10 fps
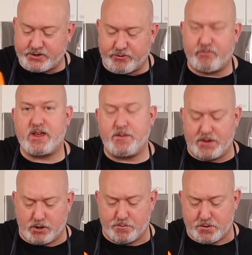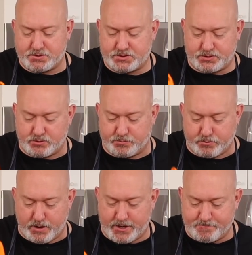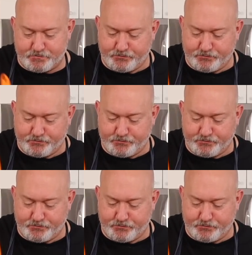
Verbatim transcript: creamy almost soup, right?